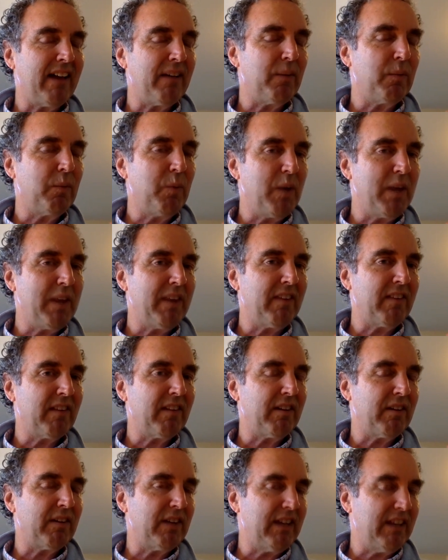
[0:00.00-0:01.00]
with
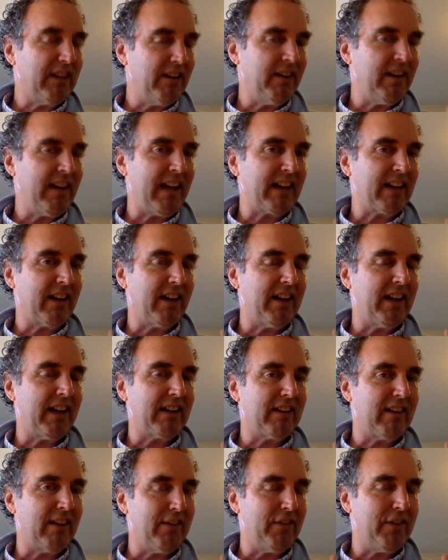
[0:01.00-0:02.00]
internet
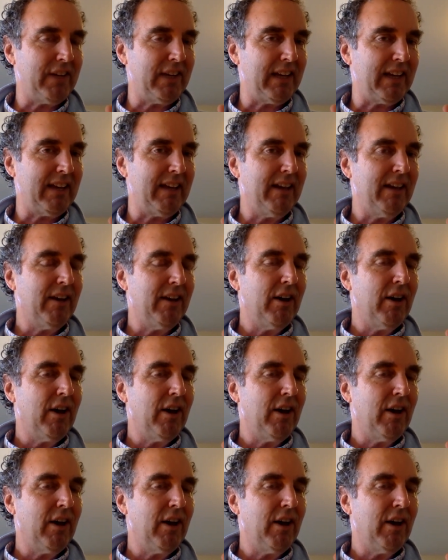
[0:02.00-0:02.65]
connectivity